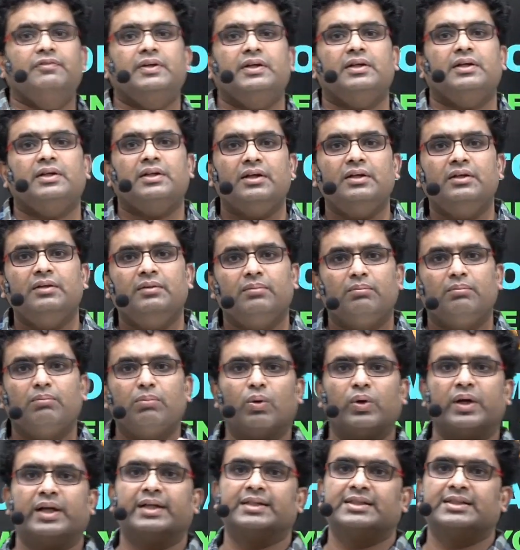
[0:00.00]
the
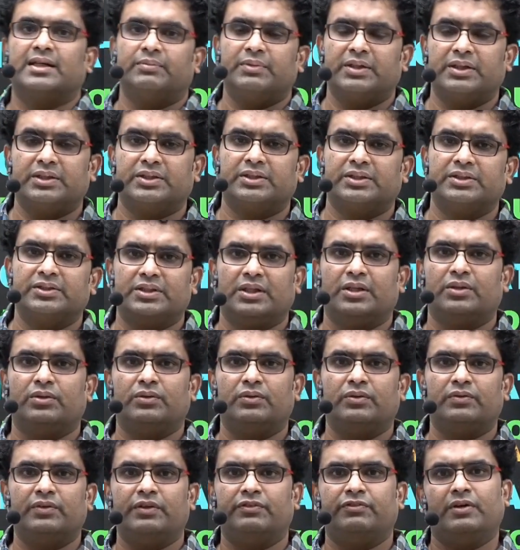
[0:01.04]
board examinations are
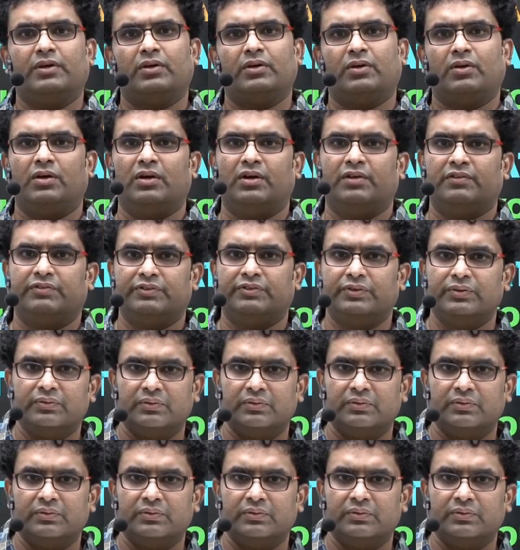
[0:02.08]
over for all of you.